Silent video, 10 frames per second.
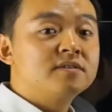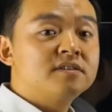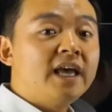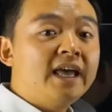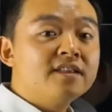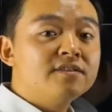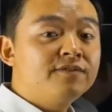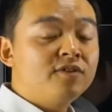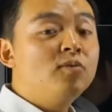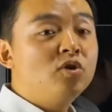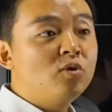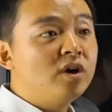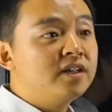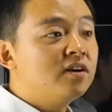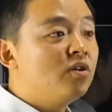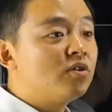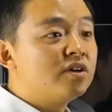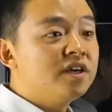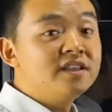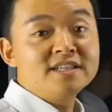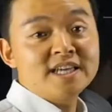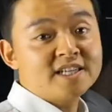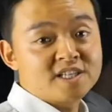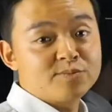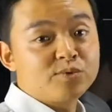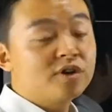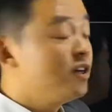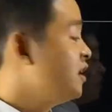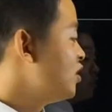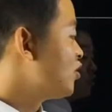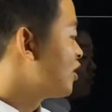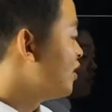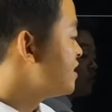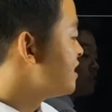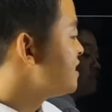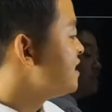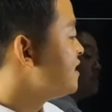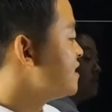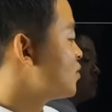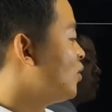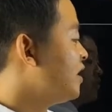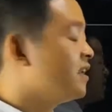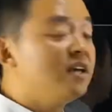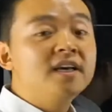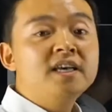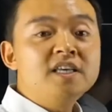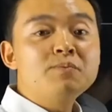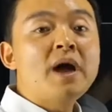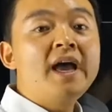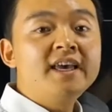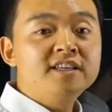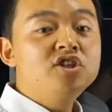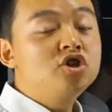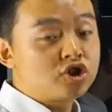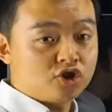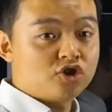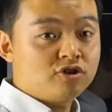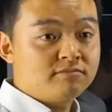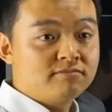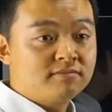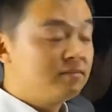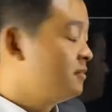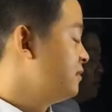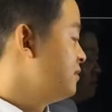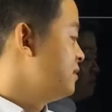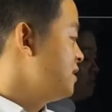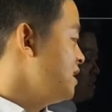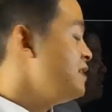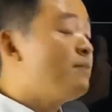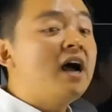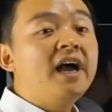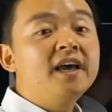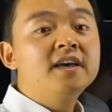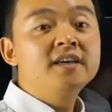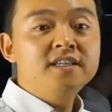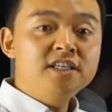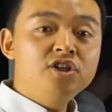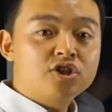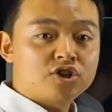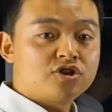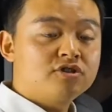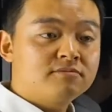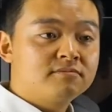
And the formal one, or in the textbook, you're going to see this one. 110. 110.